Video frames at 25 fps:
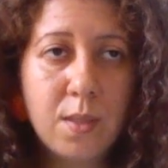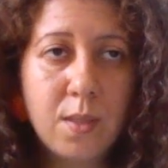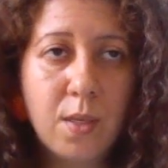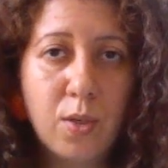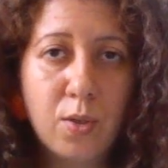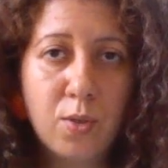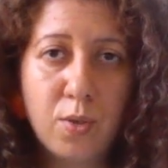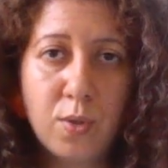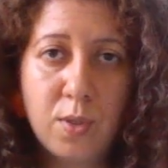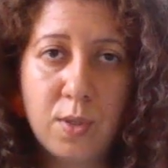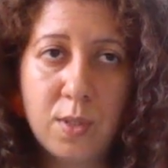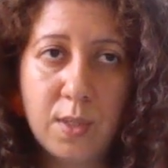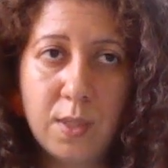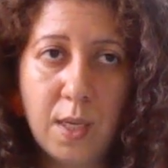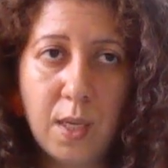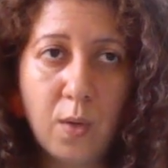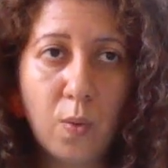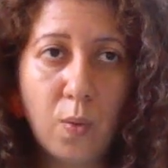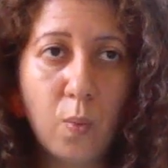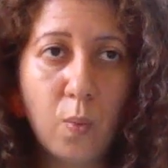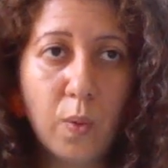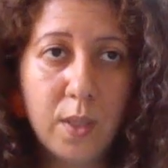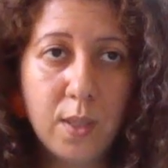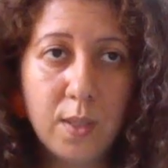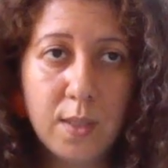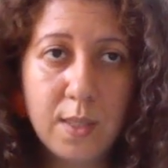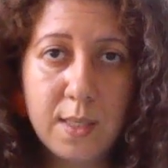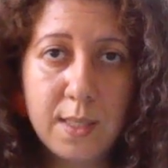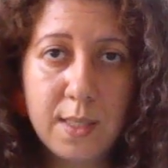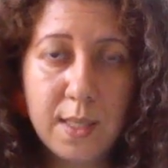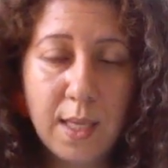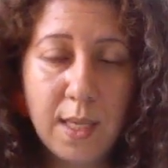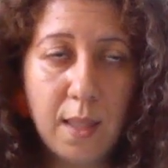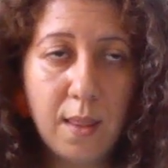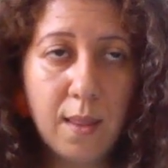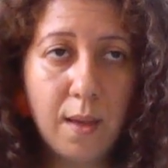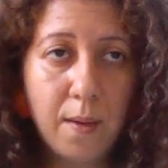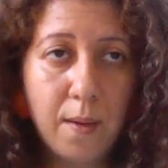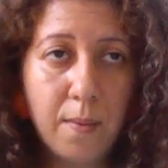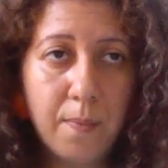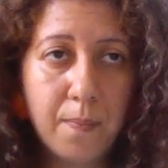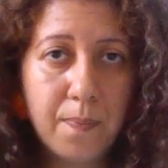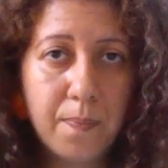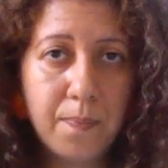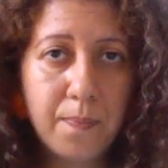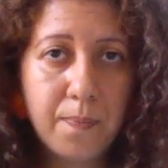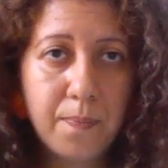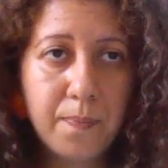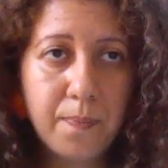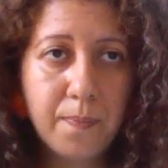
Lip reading: they understand when to say them.